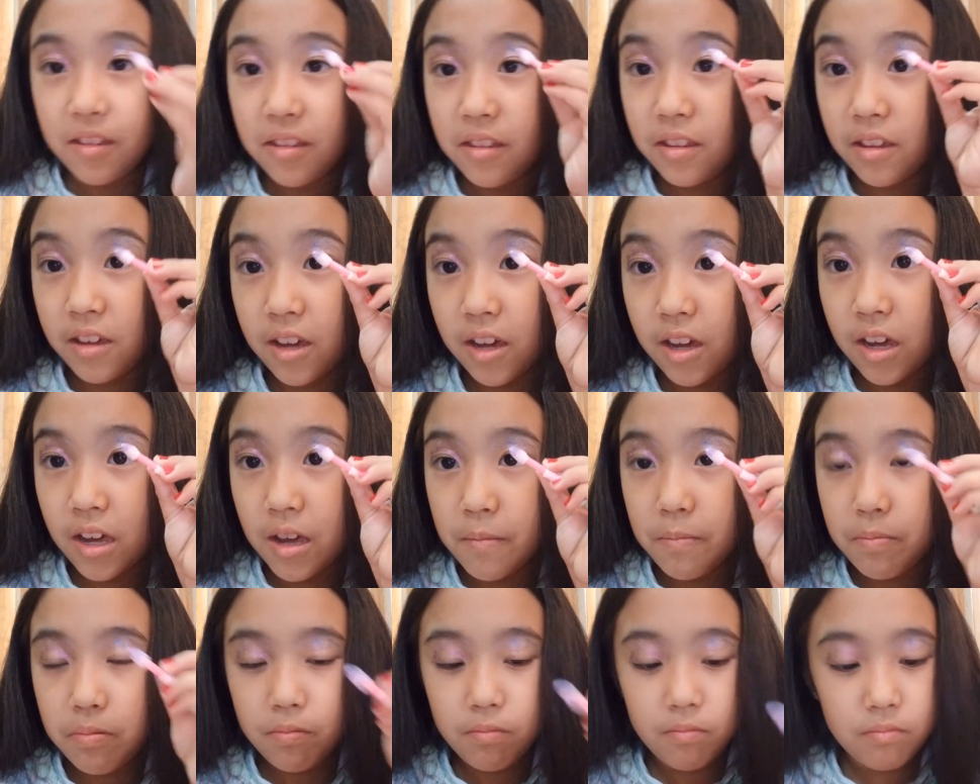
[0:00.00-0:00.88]

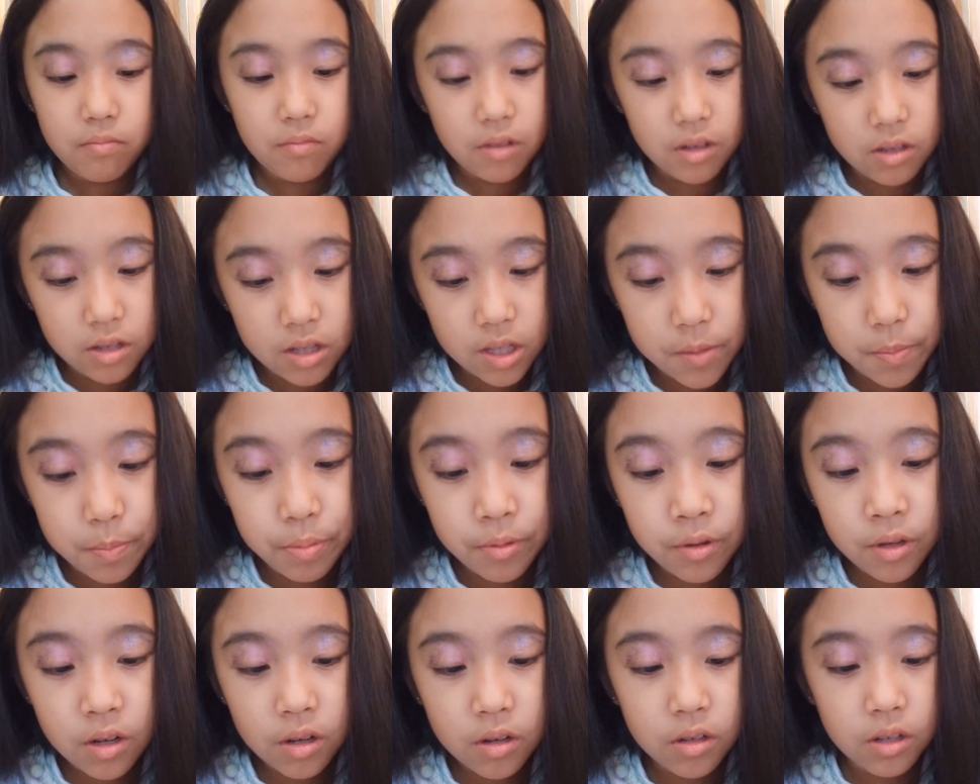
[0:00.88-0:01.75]
Yep, this is
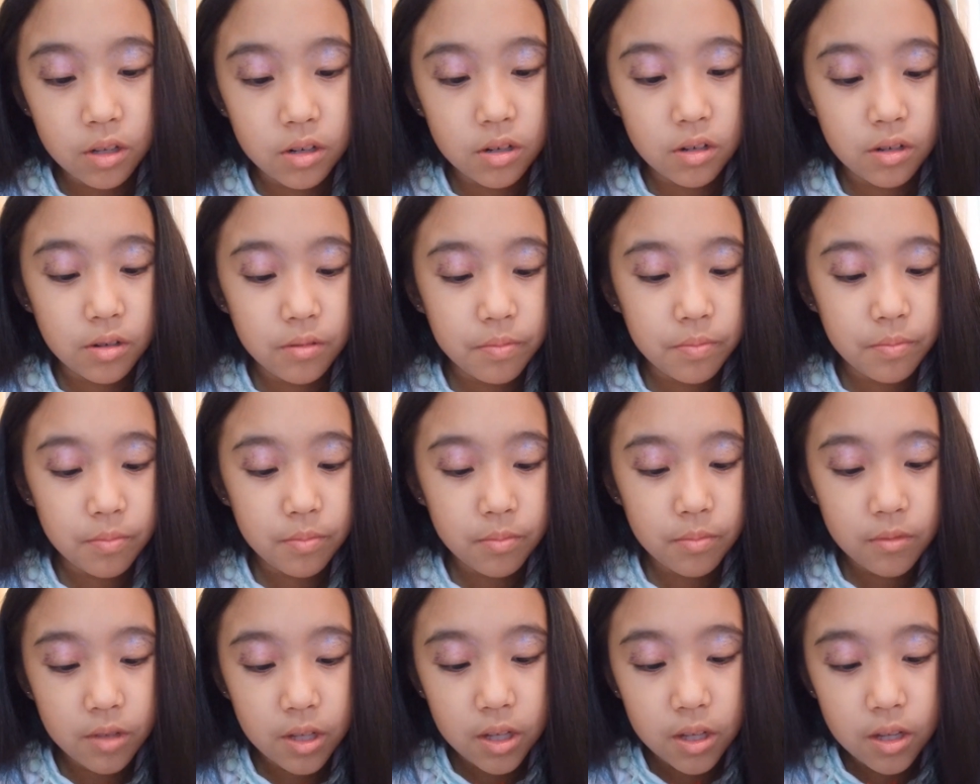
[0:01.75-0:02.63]
pure glitter.
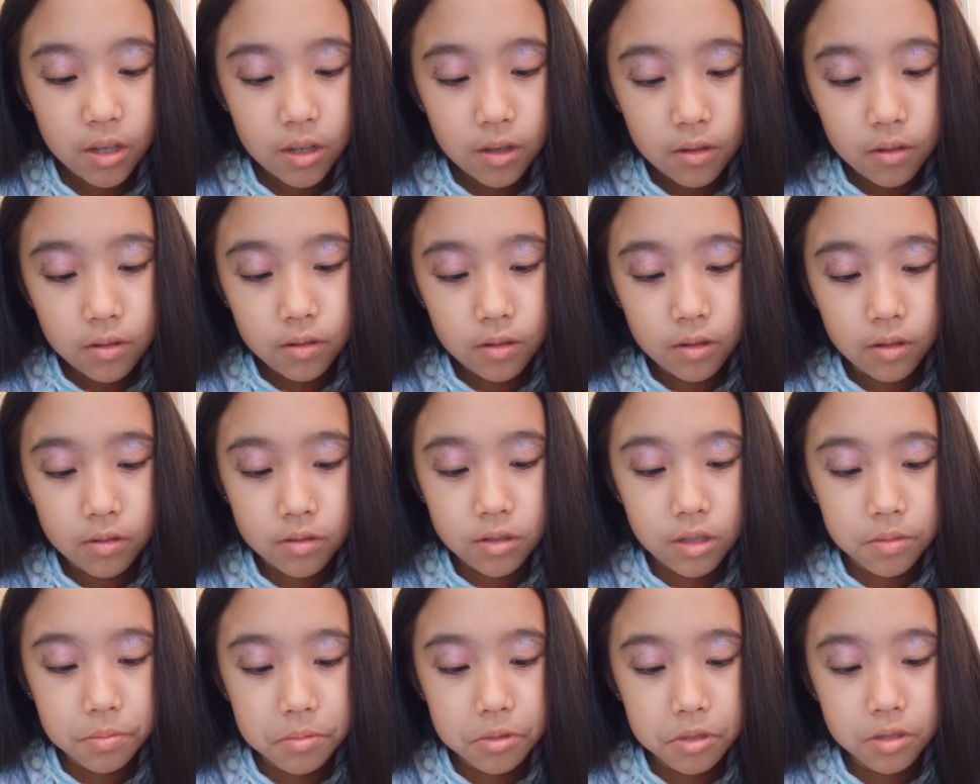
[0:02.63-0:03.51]
Now
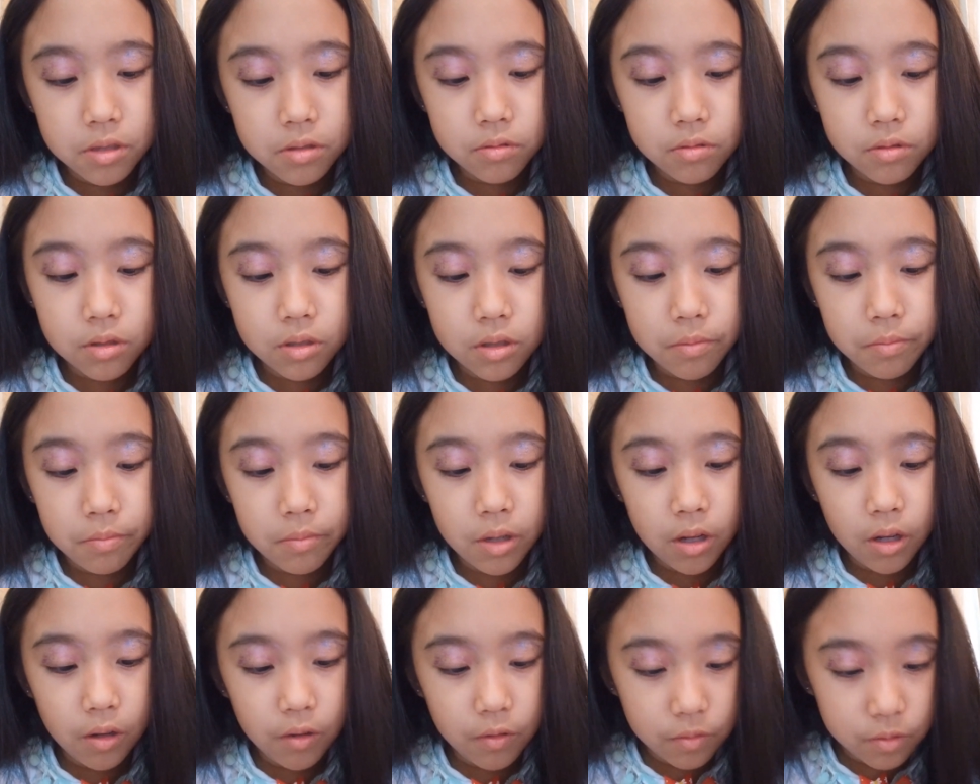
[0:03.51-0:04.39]
time to do in the
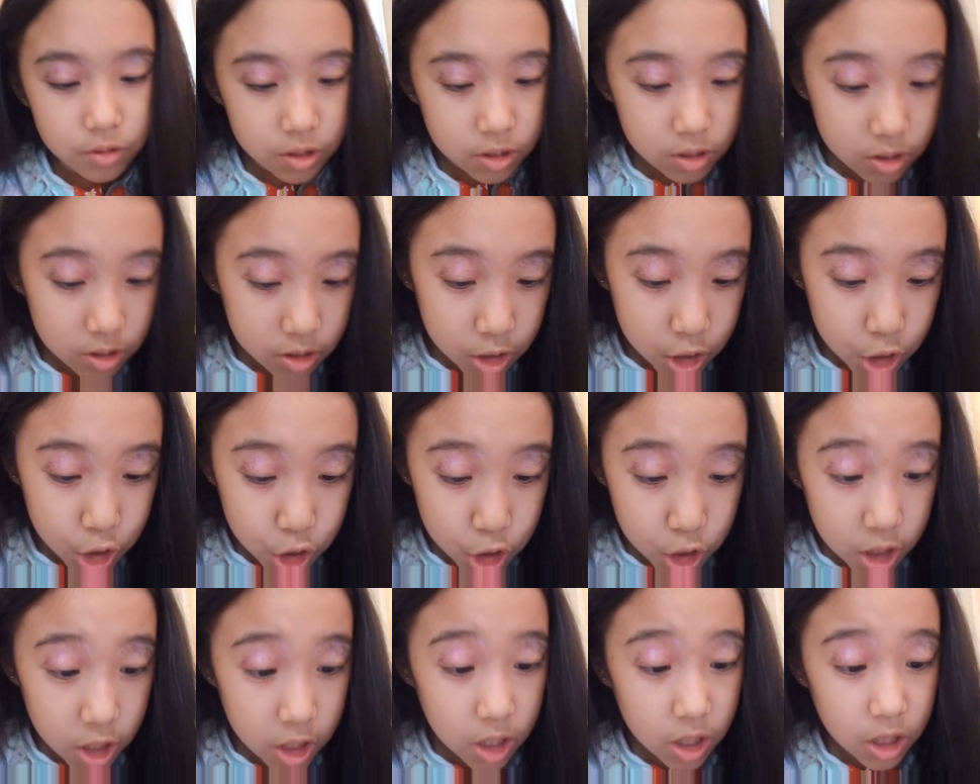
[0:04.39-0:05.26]
mouth.
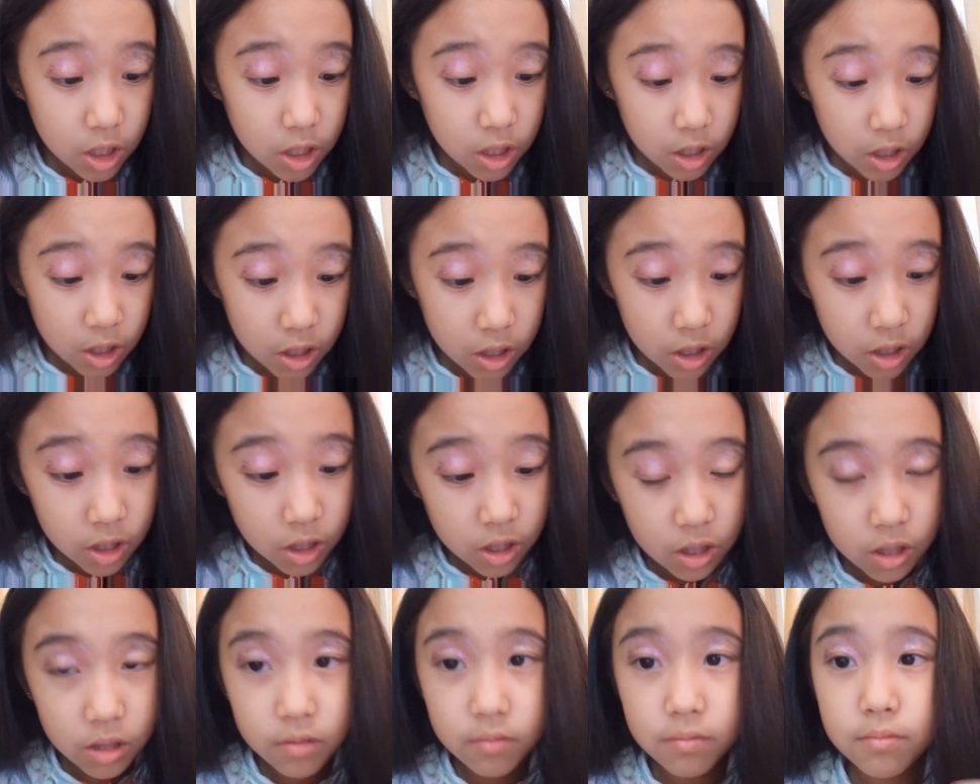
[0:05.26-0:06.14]

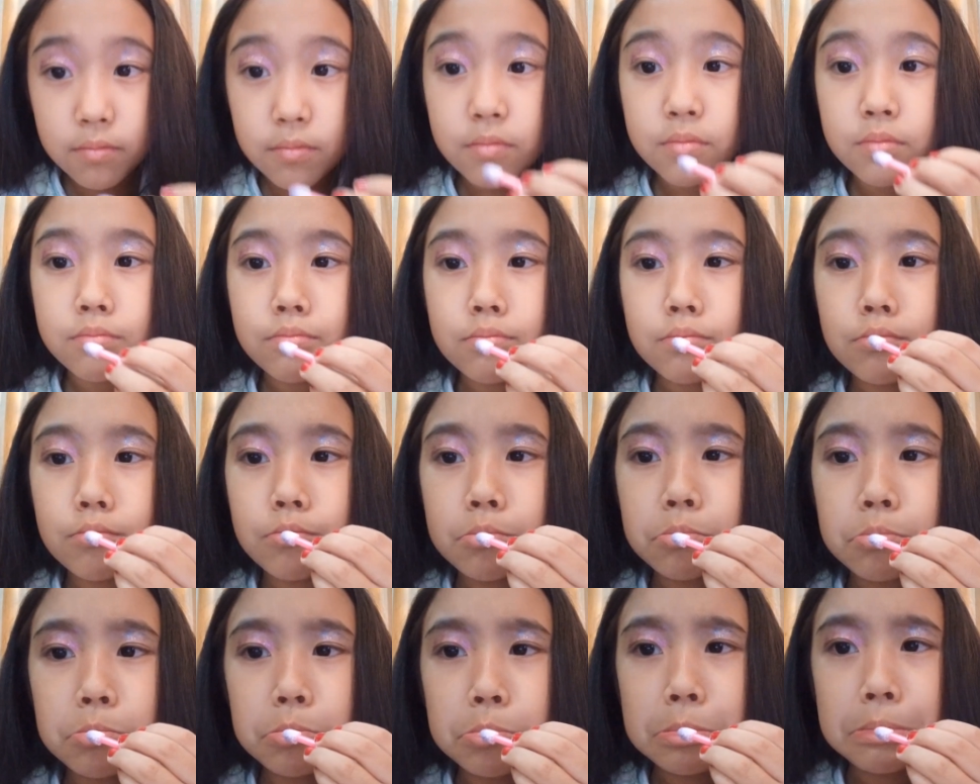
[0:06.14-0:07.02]
Shit.
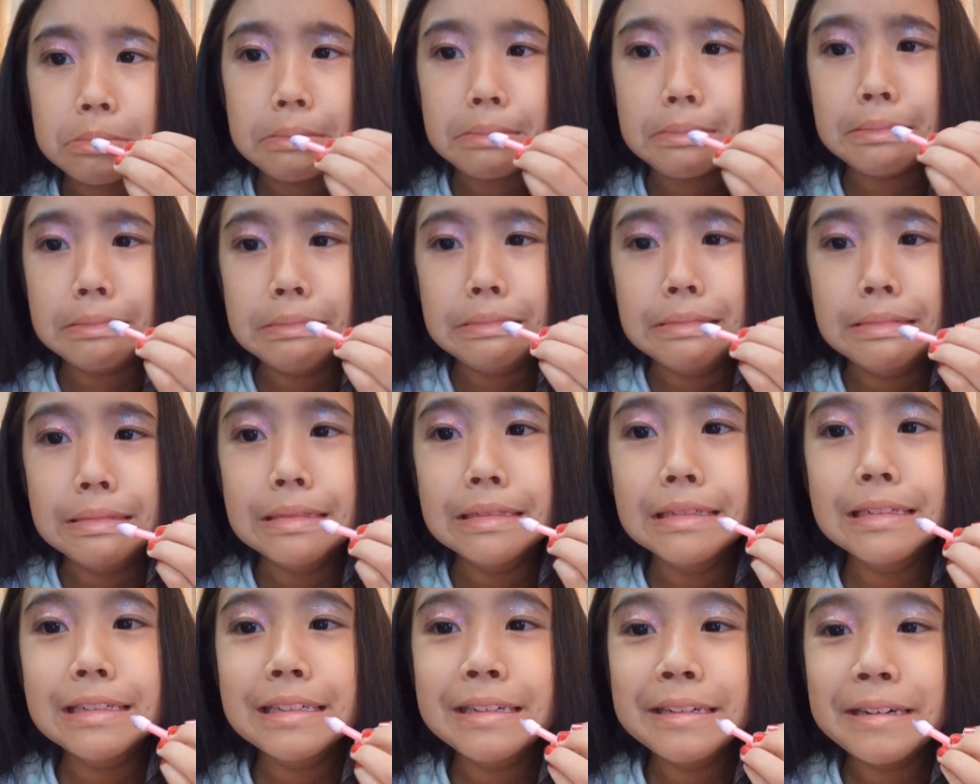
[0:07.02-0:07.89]

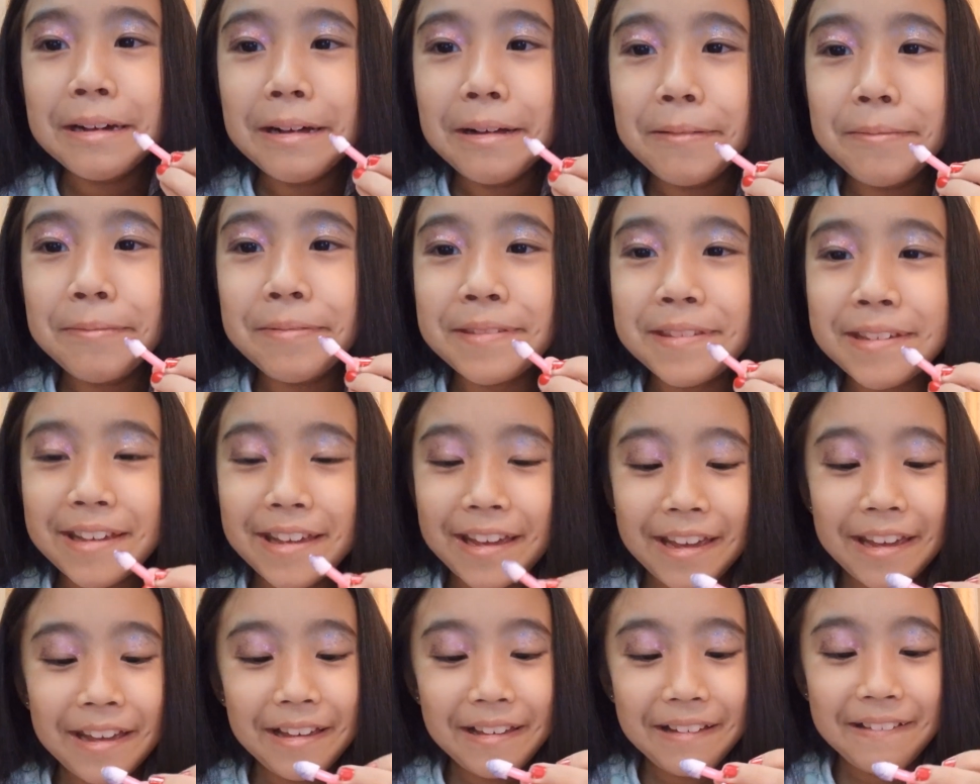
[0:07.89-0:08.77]
I'm
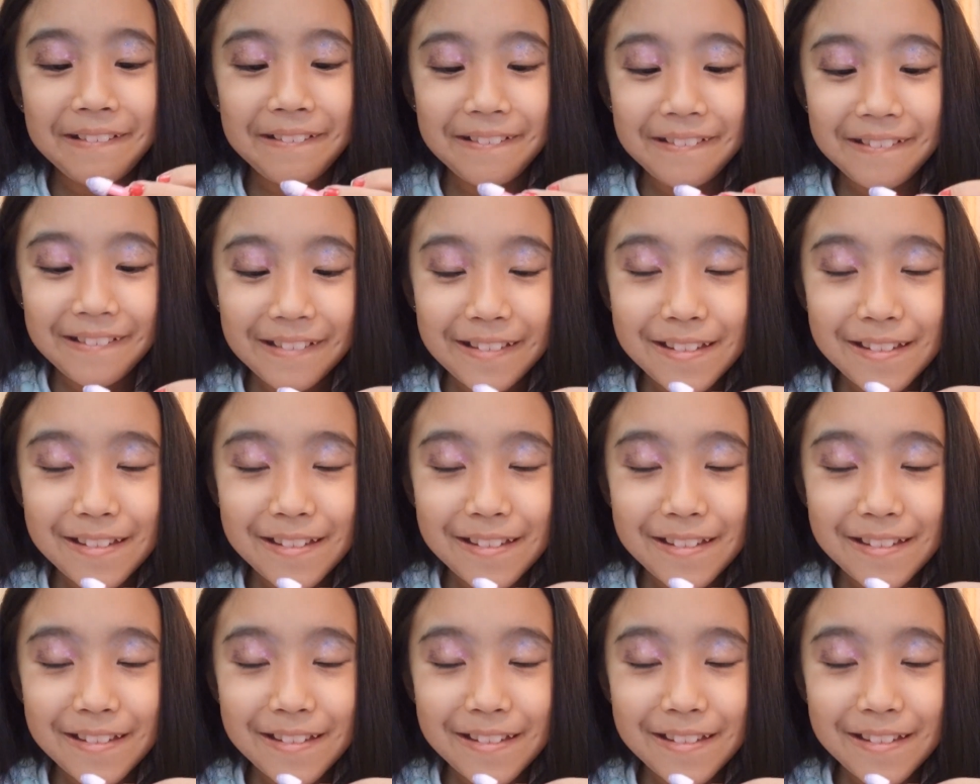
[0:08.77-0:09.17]
scared.